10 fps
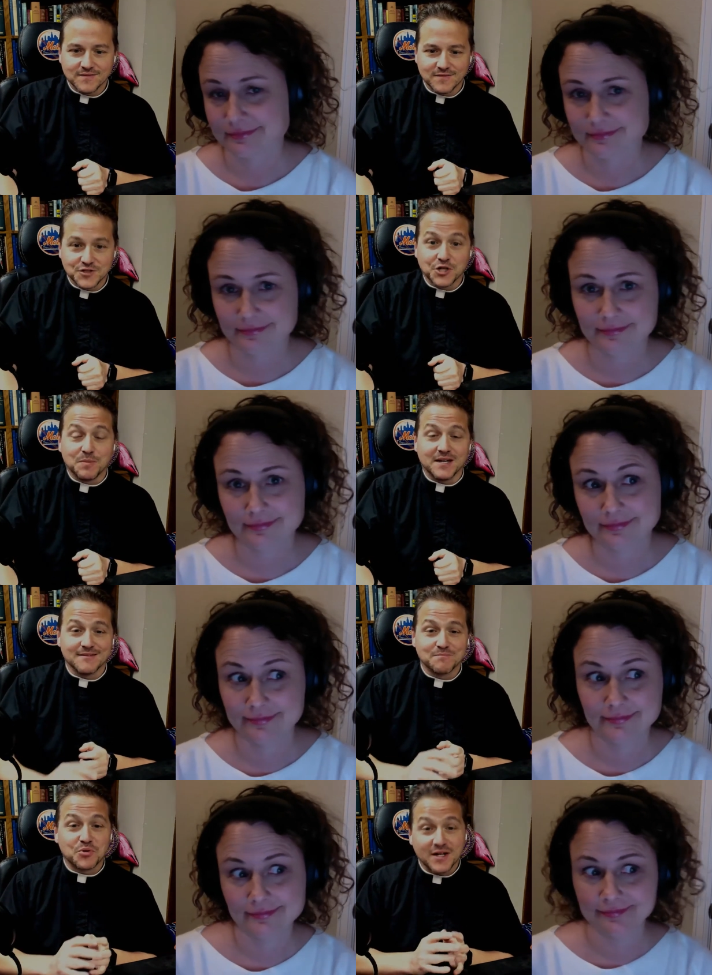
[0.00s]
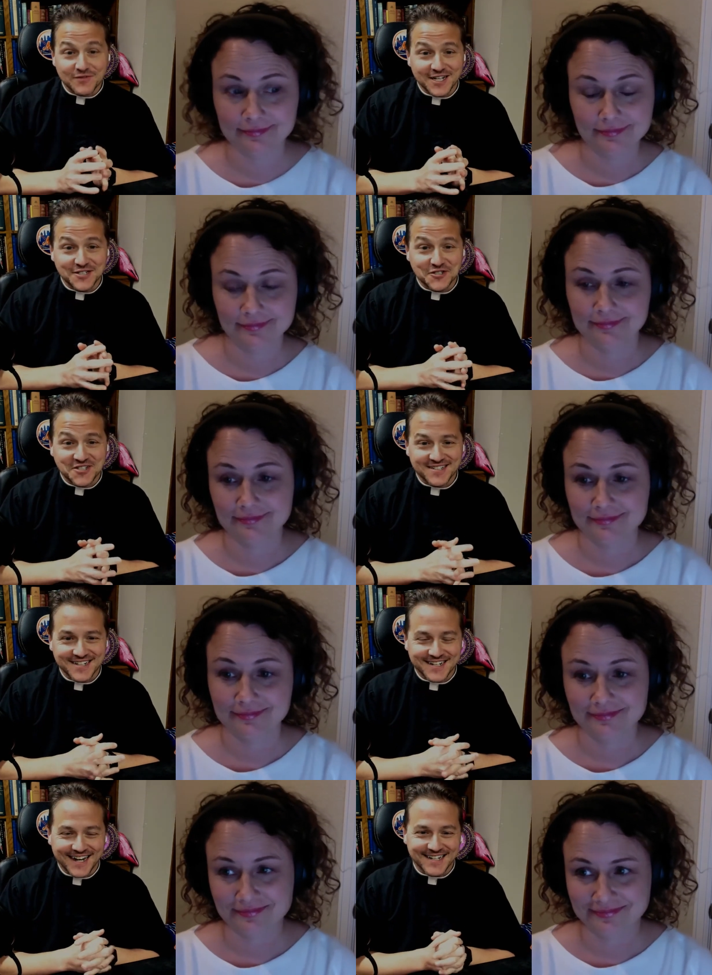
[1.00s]
Speaker 1: she'll be privileged
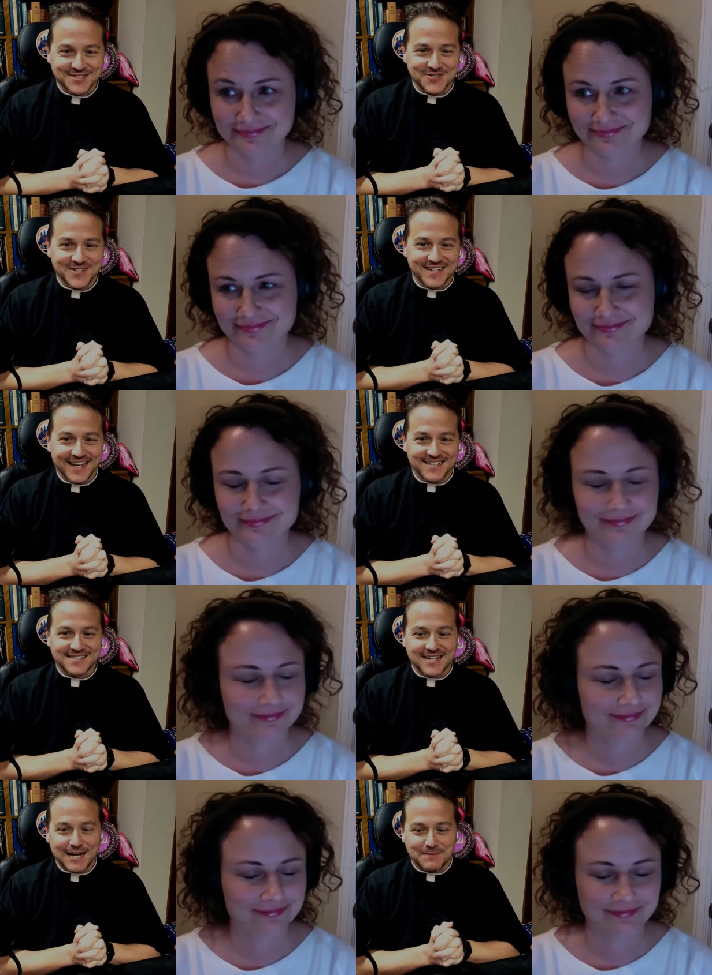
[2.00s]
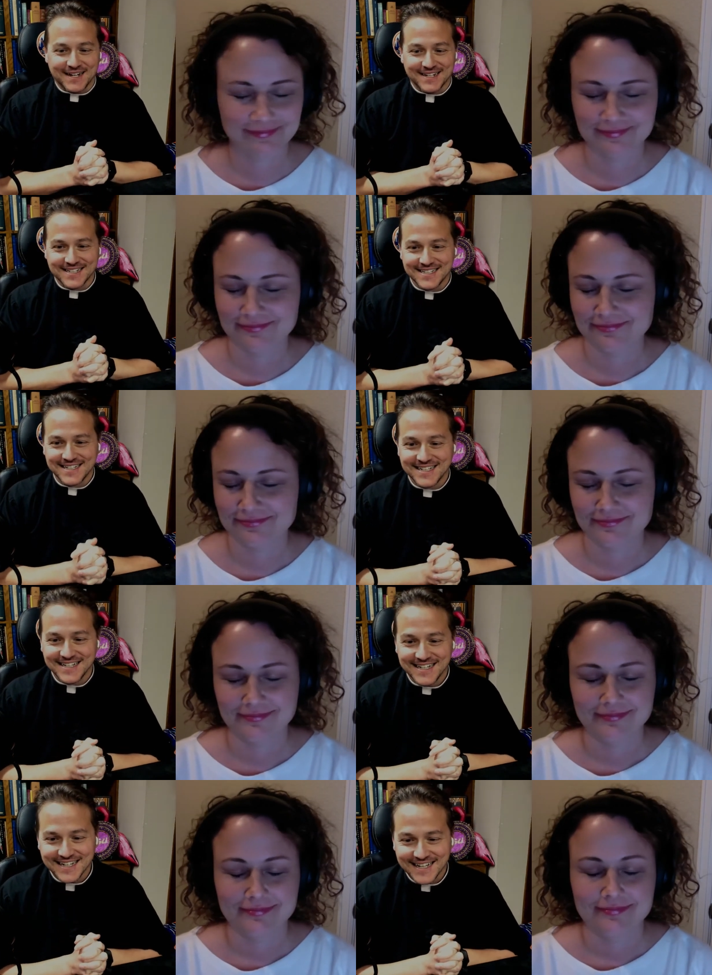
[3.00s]
to guide us through today's topic.
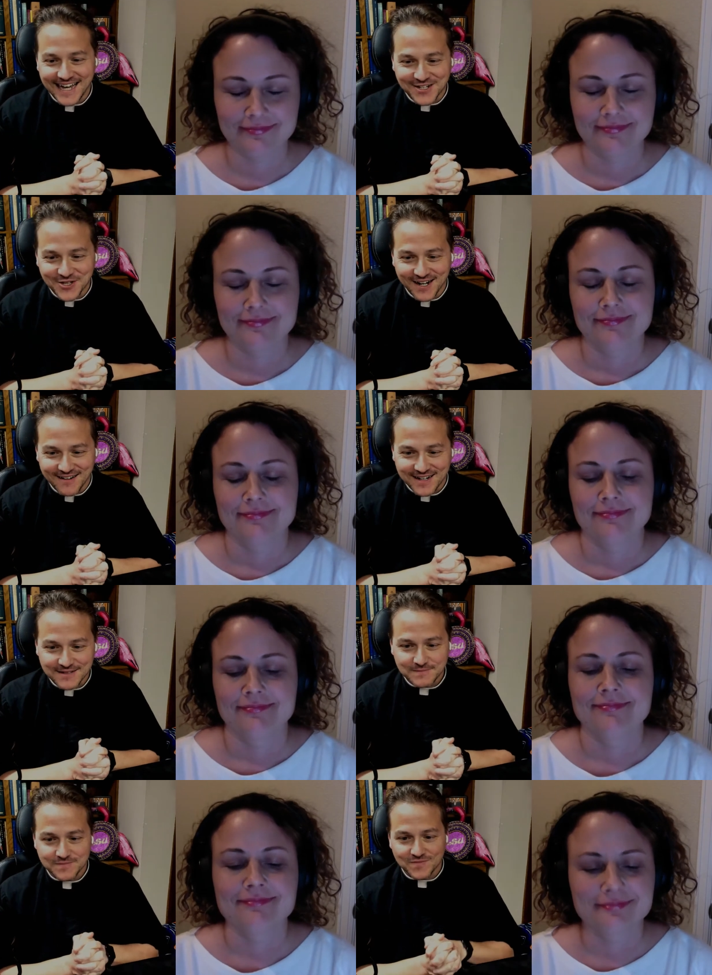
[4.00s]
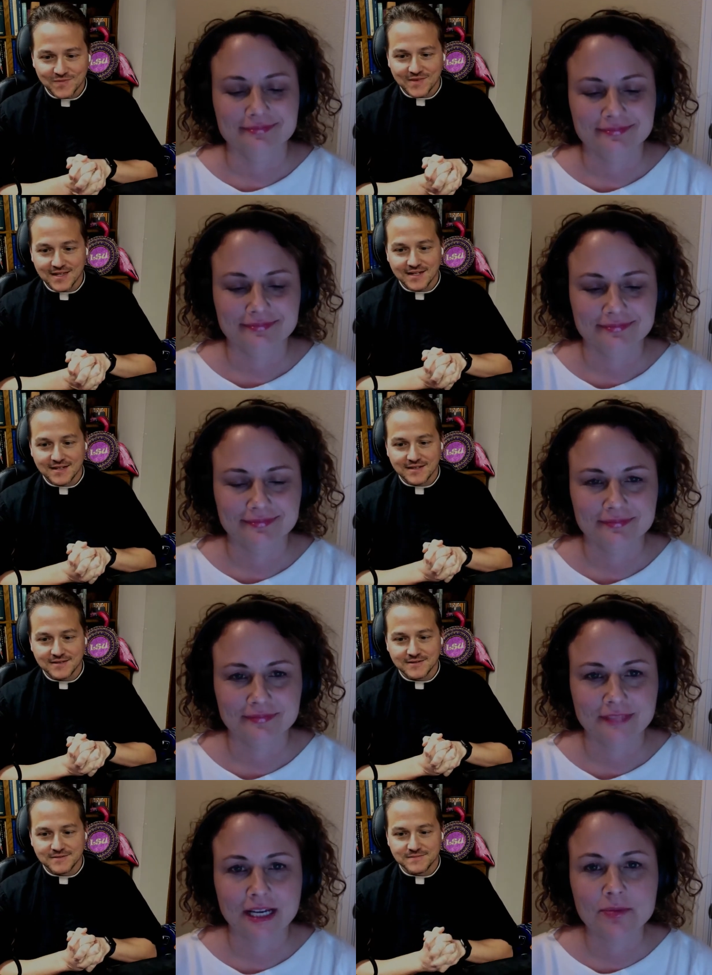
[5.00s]
How you doing, Erica?
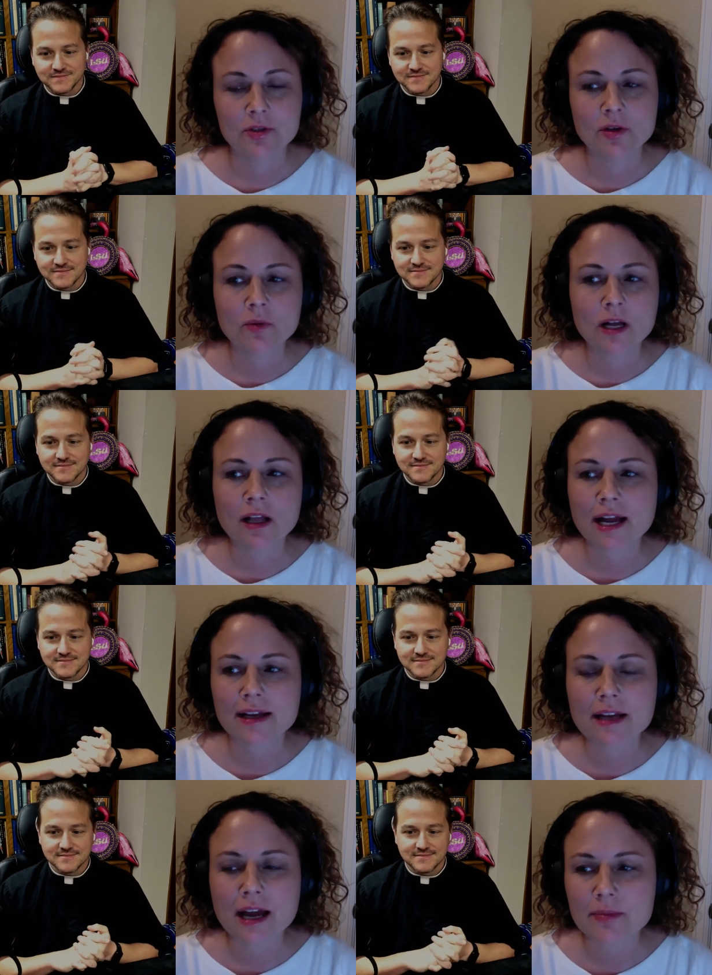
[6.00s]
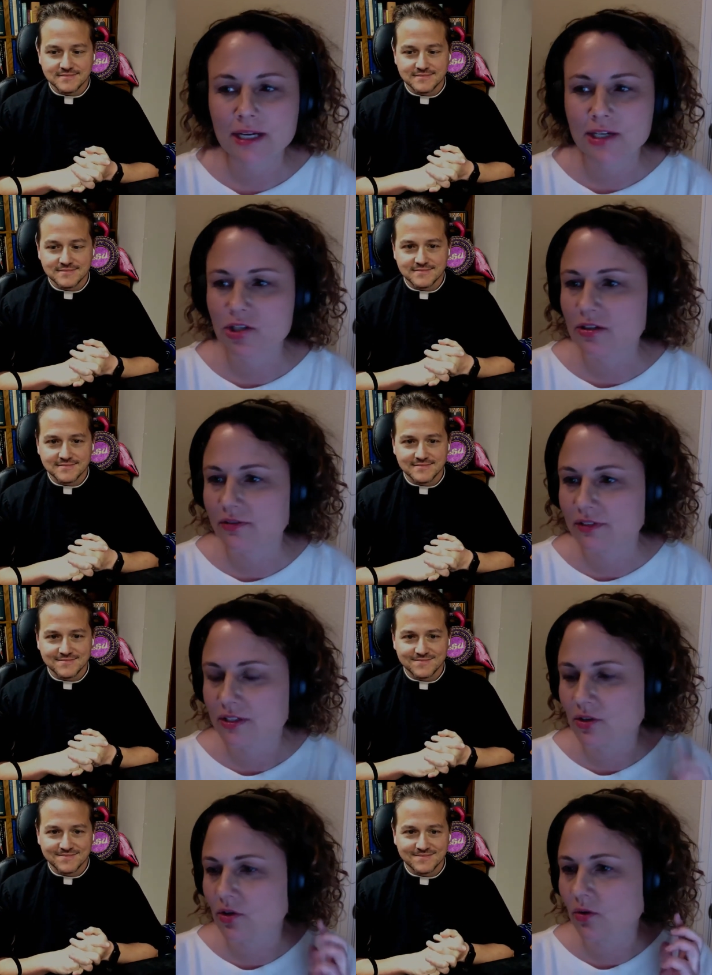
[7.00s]
Speaker 2: I'm doing well. I'm not sure
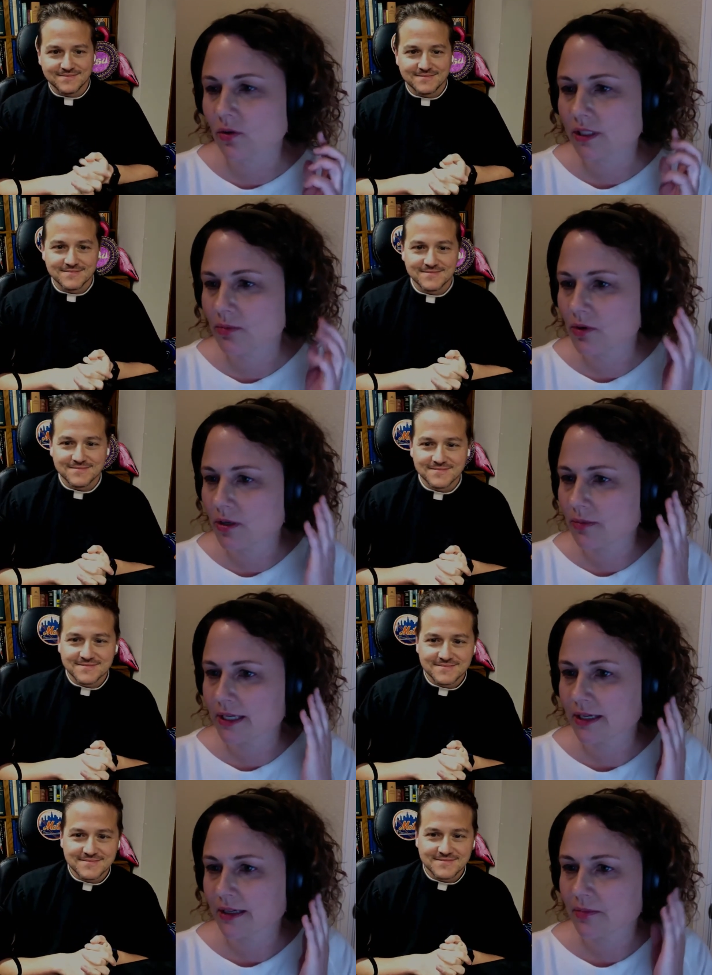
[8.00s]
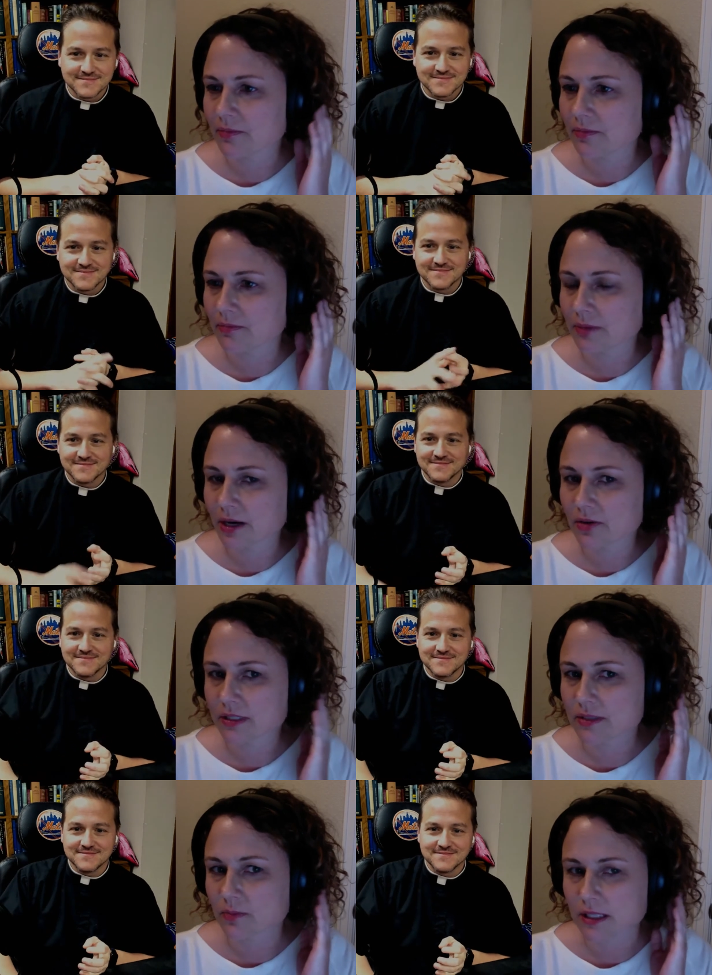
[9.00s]
if these are cool anymore, but I had to
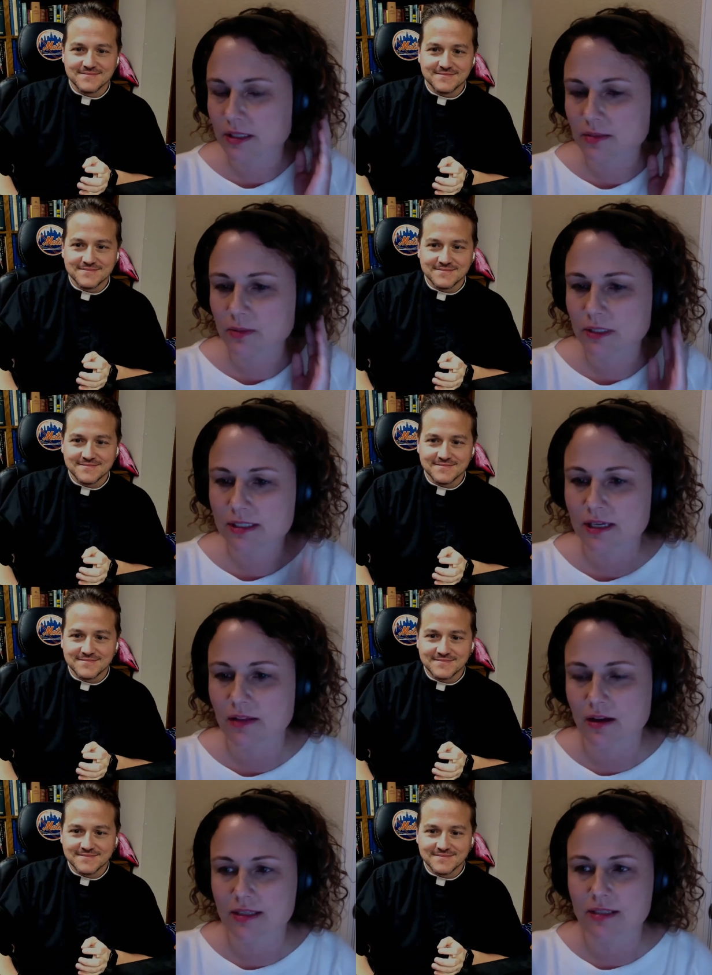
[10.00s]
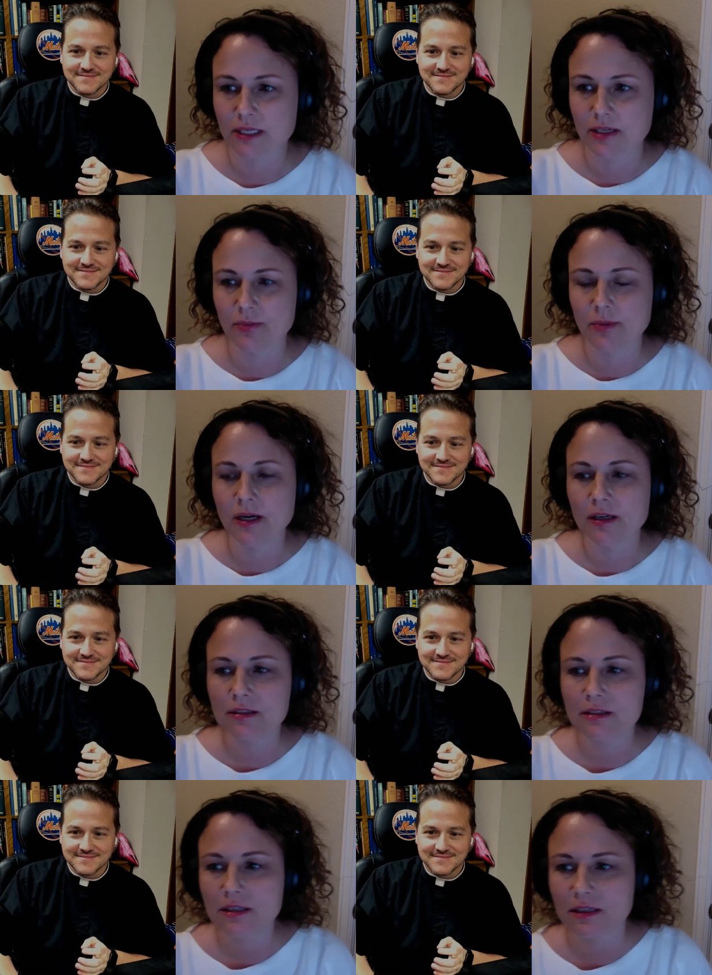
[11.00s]
borrow these beats because I lost my ear pods.